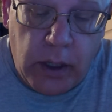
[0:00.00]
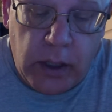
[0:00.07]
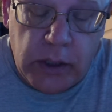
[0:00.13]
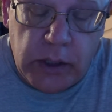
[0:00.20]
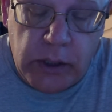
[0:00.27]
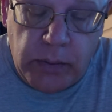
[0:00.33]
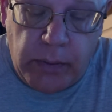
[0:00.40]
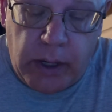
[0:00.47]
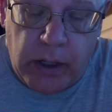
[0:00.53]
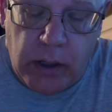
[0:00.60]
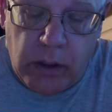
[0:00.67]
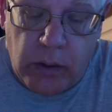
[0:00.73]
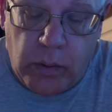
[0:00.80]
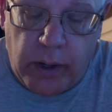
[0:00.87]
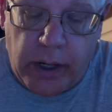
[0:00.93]
She made
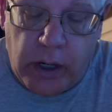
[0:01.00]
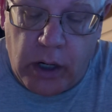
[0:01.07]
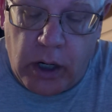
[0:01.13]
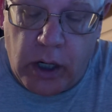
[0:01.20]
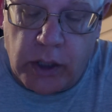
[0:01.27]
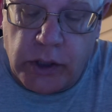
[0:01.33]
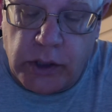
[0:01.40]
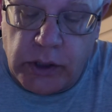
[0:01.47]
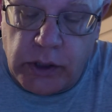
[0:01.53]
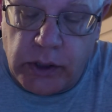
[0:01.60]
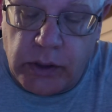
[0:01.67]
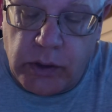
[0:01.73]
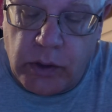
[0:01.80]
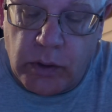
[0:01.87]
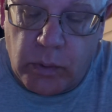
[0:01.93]
her way cautiously
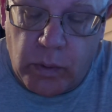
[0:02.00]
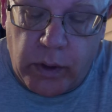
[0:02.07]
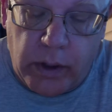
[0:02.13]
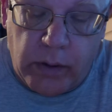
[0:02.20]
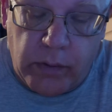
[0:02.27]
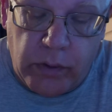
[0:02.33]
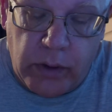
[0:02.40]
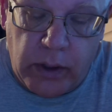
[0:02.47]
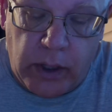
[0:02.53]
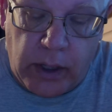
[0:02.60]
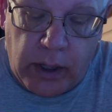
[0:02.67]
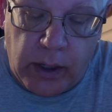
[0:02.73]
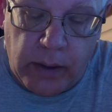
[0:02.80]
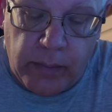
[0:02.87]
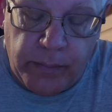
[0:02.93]
to the rear of the
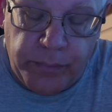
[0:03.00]
inn